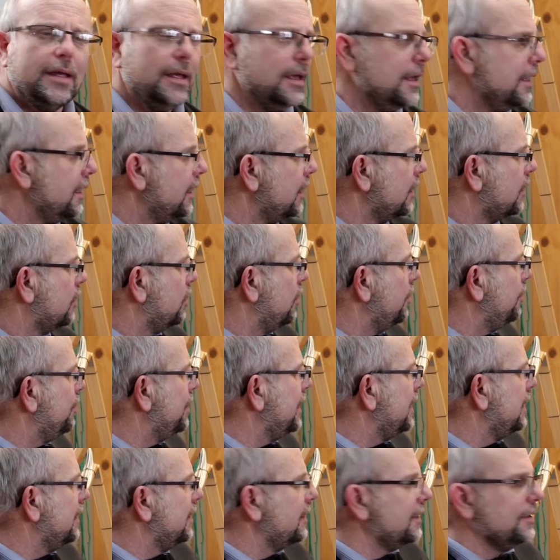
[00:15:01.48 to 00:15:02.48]
it could
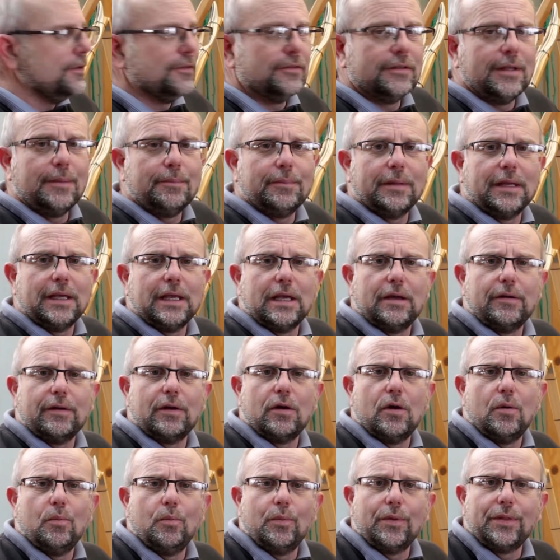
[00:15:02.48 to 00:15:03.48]
be that there's something going
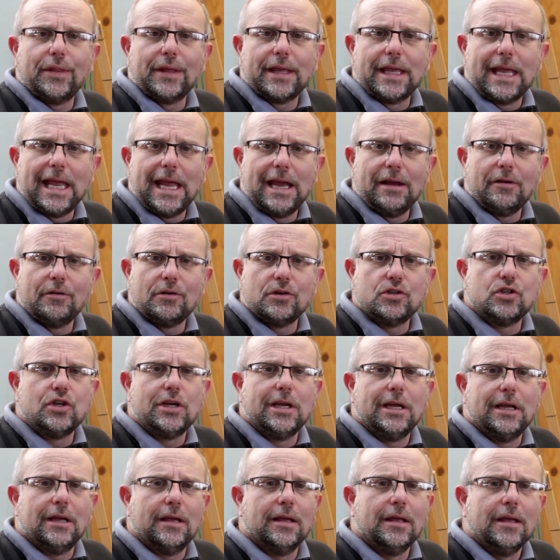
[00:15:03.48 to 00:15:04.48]
on with the carriage
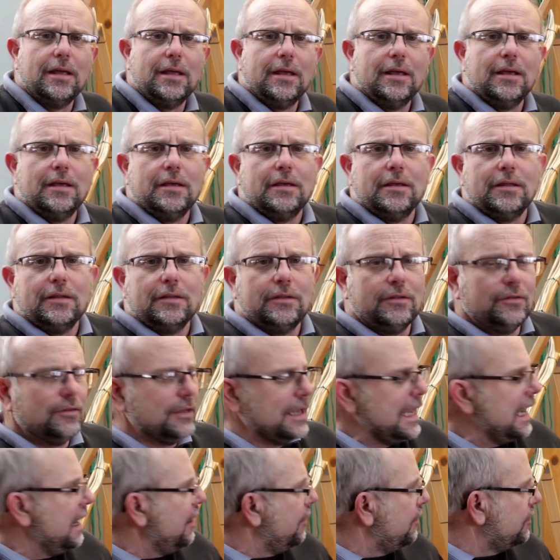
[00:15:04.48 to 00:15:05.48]
here. This
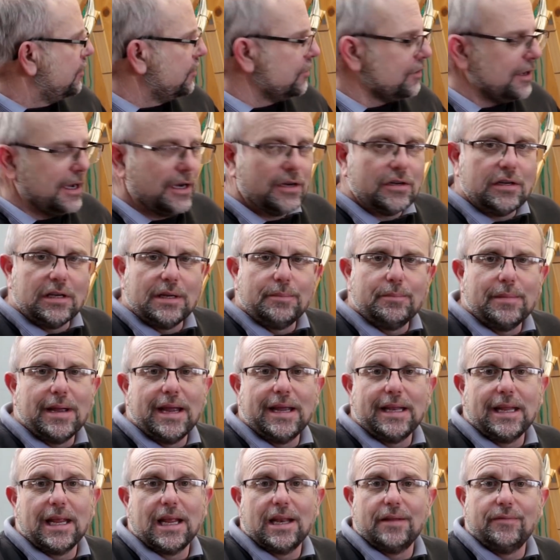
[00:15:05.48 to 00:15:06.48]
carriage is actually
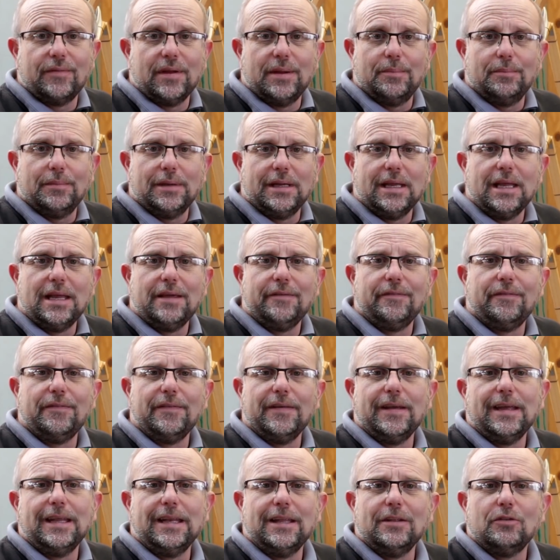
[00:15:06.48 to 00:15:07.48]
made out of MDF
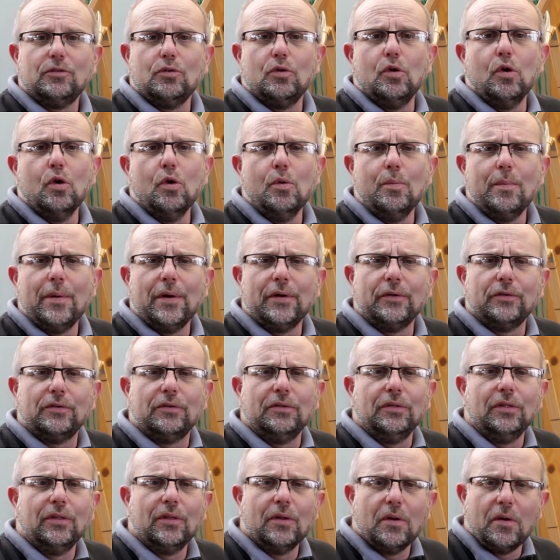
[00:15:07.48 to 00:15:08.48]
and it's almost
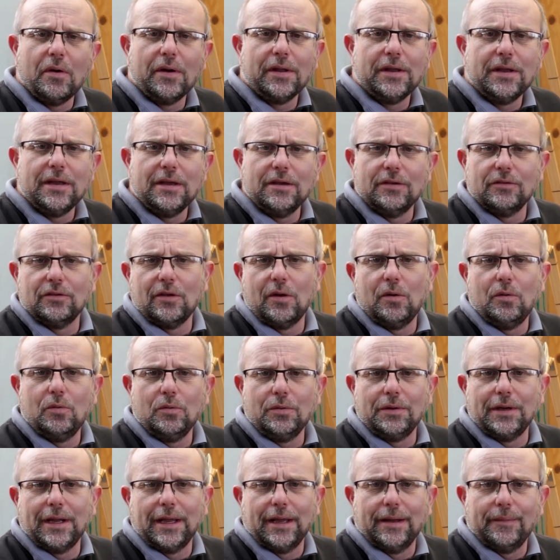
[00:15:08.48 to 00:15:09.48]
9 years old
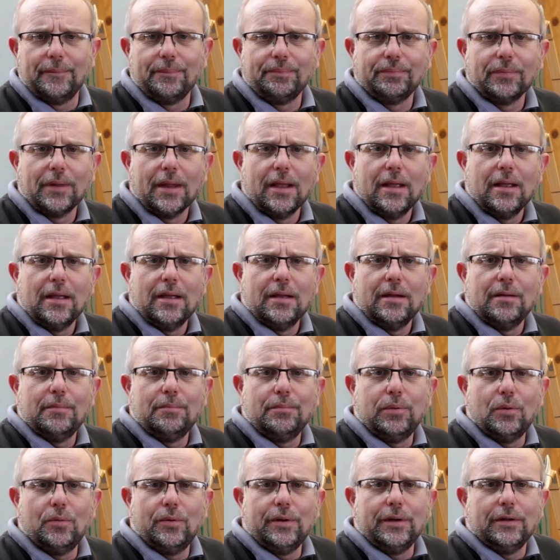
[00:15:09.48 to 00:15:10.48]
now.
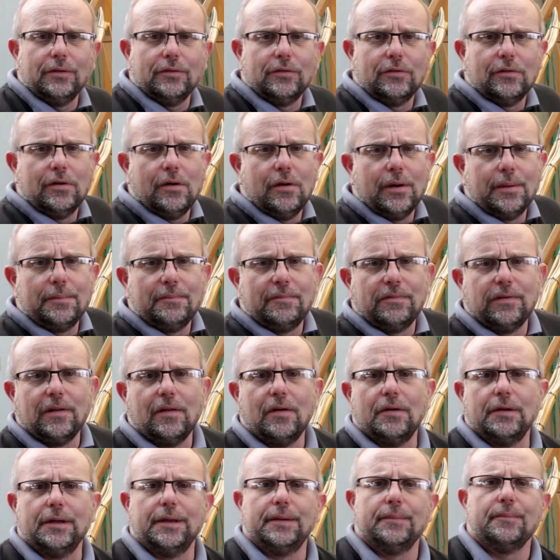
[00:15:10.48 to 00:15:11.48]
Boy, does time
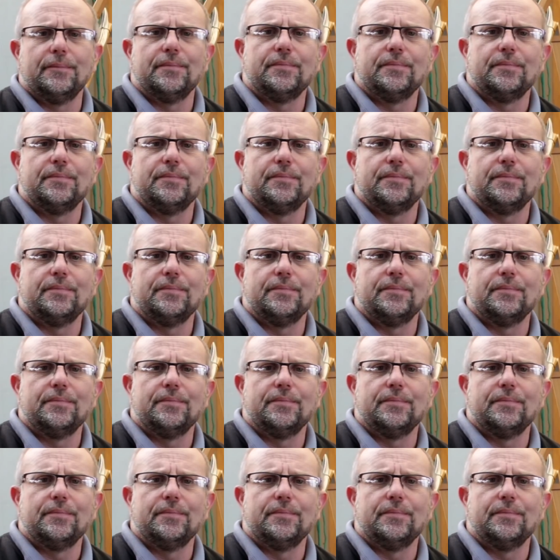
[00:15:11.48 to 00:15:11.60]
fly.